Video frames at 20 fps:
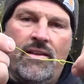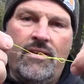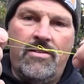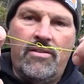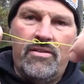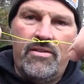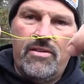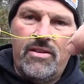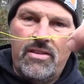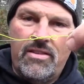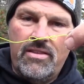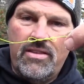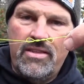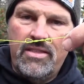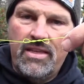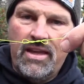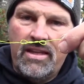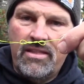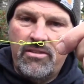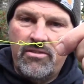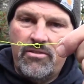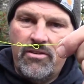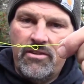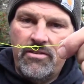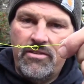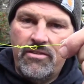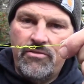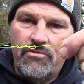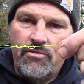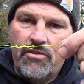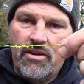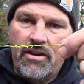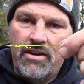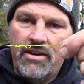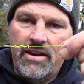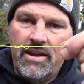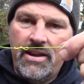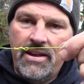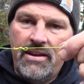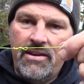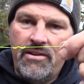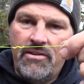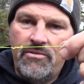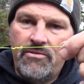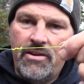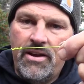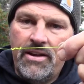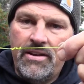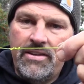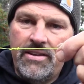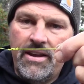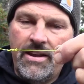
So you can see that starting to draw down right